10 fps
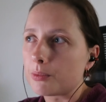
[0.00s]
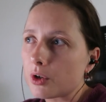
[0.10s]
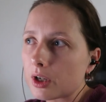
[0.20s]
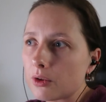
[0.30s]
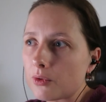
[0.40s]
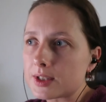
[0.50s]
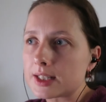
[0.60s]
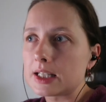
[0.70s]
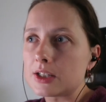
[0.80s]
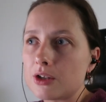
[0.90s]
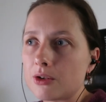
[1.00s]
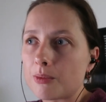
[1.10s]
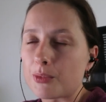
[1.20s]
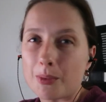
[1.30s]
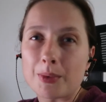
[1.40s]
working overseas you
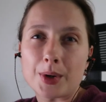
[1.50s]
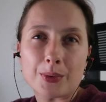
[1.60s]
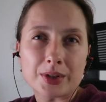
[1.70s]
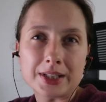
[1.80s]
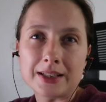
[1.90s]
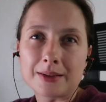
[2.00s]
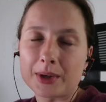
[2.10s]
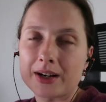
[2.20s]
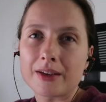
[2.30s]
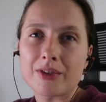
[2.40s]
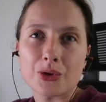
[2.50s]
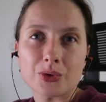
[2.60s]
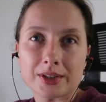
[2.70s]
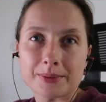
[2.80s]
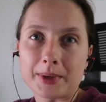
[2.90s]
know probably we'll need it but I never
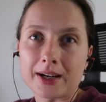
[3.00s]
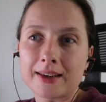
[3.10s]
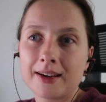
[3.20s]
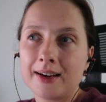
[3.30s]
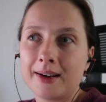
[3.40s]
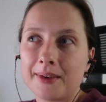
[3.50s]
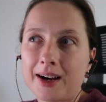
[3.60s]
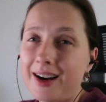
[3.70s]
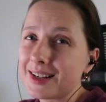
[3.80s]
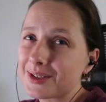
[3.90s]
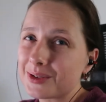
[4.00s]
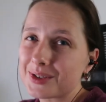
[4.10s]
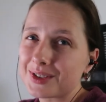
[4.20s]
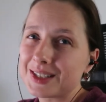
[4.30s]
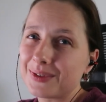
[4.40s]
thought that my high school
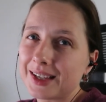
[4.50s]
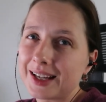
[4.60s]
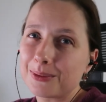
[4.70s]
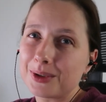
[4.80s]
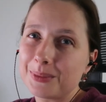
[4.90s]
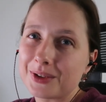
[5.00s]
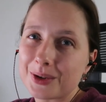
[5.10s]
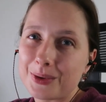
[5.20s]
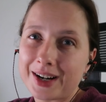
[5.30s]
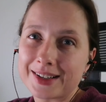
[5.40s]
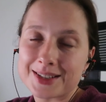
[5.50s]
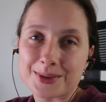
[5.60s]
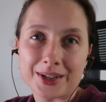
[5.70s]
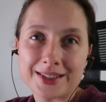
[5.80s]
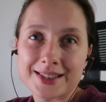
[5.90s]
certificate will be required
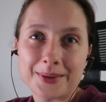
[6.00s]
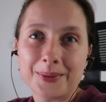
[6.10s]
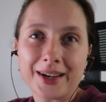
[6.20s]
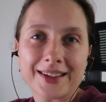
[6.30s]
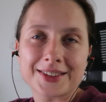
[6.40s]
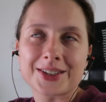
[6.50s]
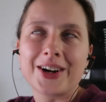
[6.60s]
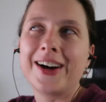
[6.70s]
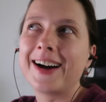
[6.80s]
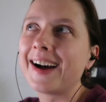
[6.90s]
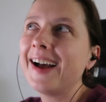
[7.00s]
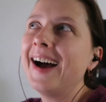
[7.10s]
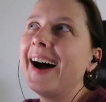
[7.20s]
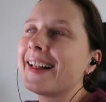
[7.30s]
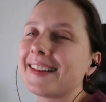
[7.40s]
as well somewhere so
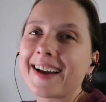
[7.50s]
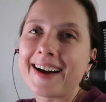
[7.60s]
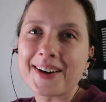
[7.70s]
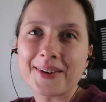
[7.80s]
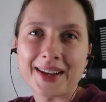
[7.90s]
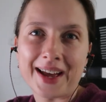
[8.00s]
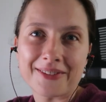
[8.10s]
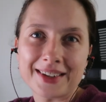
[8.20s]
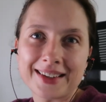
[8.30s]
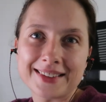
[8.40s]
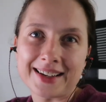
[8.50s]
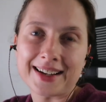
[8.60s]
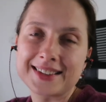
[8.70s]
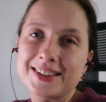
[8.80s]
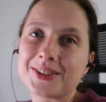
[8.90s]
like I don't have it
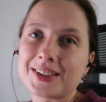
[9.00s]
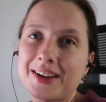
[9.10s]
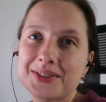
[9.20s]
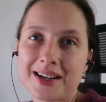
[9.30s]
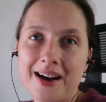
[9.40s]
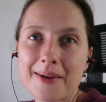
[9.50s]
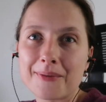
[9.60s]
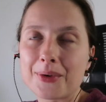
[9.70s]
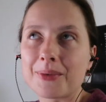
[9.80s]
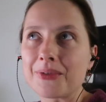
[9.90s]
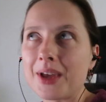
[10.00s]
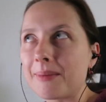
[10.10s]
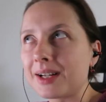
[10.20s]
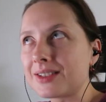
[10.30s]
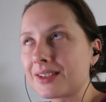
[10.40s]
I did not have time for my
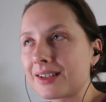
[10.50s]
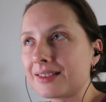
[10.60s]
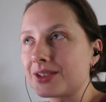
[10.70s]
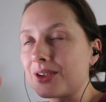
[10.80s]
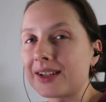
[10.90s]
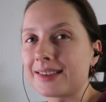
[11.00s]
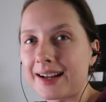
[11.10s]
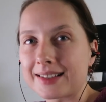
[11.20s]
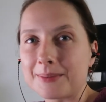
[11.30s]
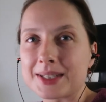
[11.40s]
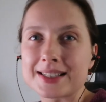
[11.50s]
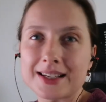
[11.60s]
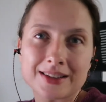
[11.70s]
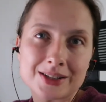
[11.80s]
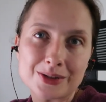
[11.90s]
family to, con to contact them and
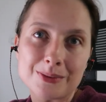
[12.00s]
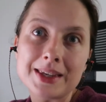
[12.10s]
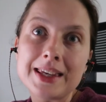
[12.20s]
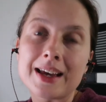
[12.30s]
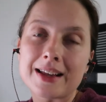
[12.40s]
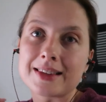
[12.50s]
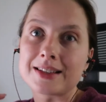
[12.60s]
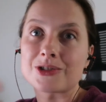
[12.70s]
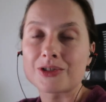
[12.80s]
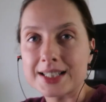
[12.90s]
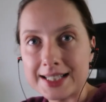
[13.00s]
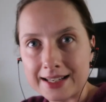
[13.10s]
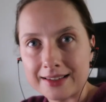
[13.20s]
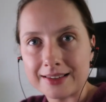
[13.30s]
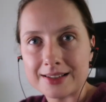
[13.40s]
send it to me and then
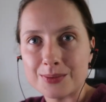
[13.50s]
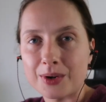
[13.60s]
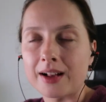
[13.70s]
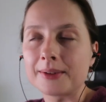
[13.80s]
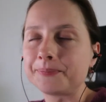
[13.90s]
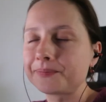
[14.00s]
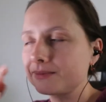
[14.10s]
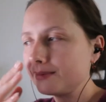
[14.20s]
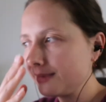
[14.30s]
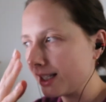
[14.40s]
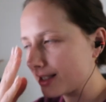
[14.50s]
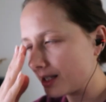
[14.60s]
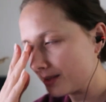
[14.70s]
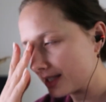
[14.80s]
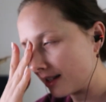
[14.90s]
translate it as well so
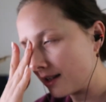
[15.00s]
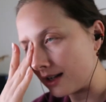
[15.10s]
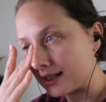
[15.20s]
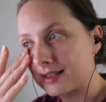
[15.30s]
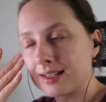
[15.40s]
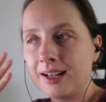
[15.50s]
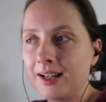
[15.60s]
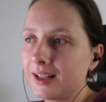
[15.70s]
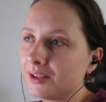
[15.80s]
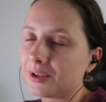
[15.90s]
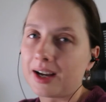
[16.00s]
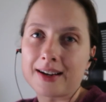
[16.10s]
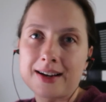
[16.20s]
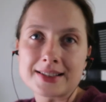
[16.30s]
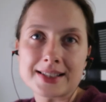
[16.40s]
i was like guys look i
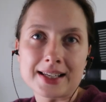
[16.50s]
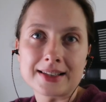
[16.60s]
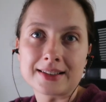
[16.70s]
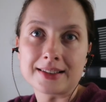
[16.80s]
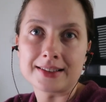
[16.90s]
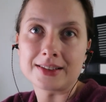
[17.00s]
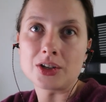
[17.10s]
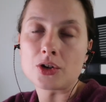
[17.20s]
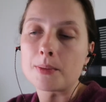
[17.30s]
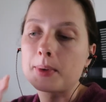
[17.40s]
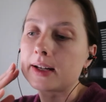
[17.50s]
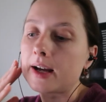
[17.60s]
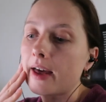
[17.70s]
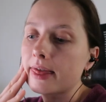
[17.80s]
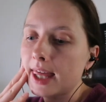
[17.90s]
can't send it you know but
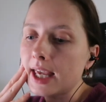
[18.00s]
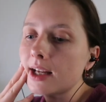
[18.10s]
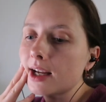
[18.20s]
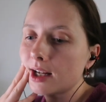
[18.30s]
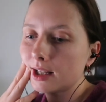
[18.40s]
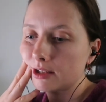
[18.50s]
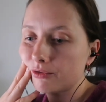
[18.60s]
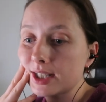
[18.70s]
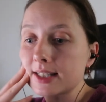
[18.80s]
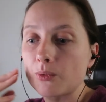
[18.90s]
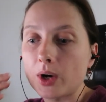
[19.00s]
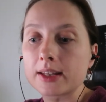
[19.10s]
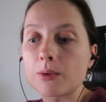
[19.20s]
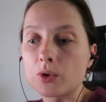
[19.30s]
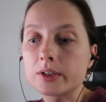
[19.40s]
i think the reason why
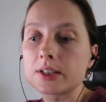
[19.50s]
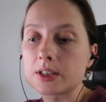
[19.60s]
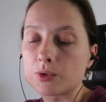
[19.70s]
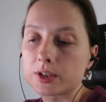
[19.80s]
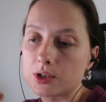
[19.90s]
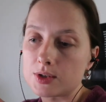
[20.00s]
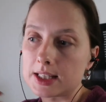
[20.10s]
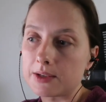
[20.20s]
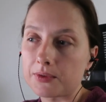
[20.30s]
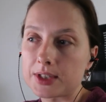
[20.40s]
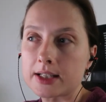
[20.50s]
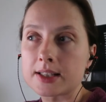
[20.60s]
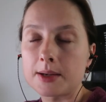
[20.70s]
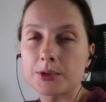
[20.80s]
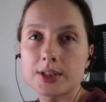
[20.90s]
they wanted to wanted to see if i've done
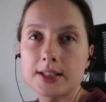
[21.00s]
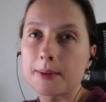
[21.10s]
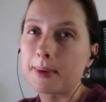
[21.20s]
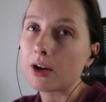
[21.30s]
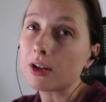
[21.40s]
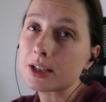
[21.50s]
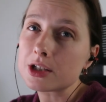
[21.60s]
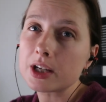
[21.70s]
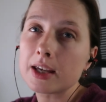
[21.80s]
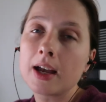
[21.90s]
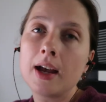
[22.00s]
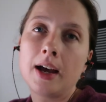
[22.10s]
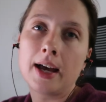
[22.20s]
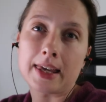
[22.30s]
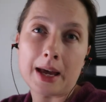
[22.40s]
subjects like biology
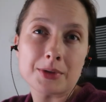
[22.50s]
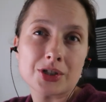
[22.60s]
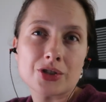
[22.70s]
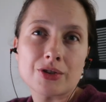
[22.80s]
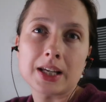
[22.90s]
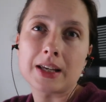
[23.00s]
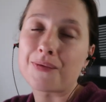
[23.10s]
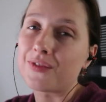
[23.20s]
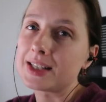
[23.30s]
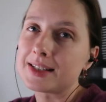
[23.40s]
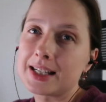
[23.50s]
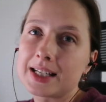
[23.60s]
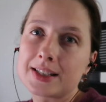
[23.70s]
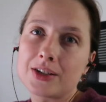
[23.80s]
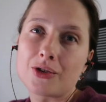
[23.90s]
chemistry
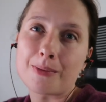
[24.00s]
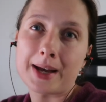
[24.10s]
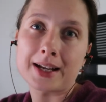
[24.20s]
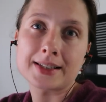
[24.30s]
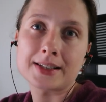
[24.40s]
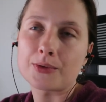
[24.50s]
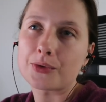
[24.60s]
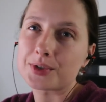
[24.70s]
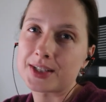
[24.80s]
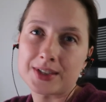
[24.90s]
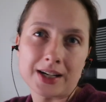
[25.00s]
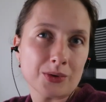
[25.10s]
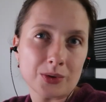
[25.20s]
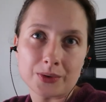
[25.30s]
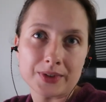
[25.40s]
physics you know maths and of course i've done
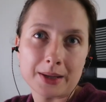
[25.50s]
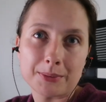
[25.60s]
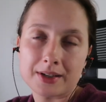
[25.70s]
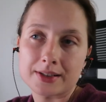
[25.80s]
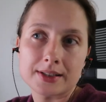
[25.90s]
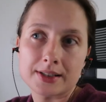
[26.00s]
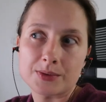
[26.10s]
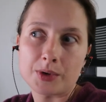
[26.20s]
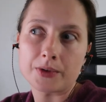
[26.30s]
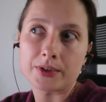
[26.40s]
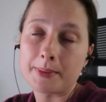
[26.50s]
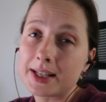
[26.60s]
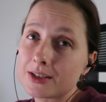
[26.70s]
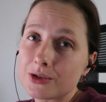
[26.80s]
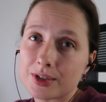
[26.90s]
all of that because this is one of the
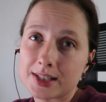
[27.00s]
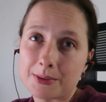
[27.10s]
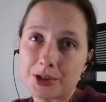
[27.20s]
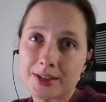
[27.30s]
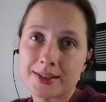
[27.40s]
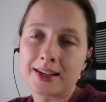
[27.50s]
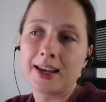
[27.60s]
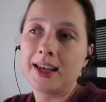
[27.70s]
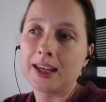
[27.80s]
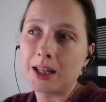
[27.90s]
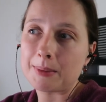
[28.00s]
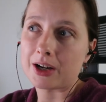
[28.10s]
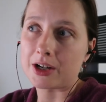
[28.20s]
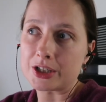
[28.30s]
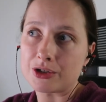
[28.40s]
mandatory subjects in my
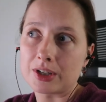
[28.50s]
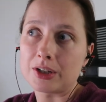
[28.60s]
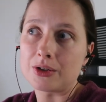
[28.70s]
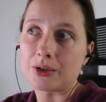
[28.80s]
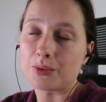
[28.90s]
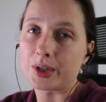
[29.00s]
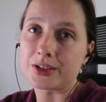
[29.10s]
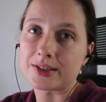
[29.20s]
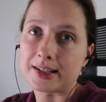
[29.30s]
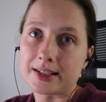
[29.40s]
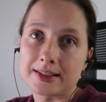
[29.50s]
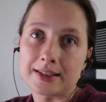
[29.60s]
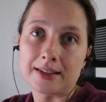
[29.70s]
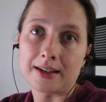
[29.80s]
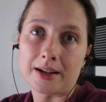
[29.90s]
country you know when you
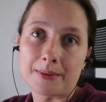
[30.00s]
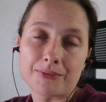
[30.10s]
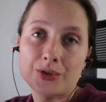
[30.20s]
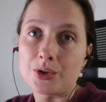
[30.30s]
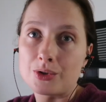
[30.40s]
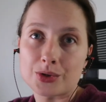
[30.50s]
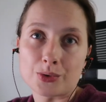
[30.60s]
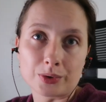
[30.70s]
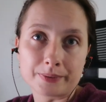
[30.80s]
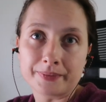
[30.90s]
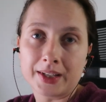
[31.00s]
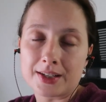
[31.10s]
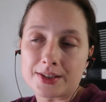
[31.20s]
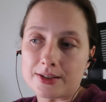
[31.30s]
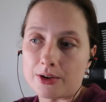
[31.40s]
study um, through your school
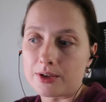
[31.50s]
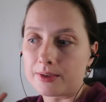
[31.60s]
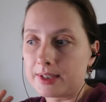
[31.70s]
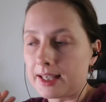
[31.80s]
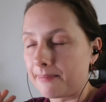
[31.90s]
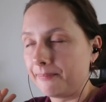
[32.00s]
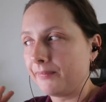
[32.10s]
so yeah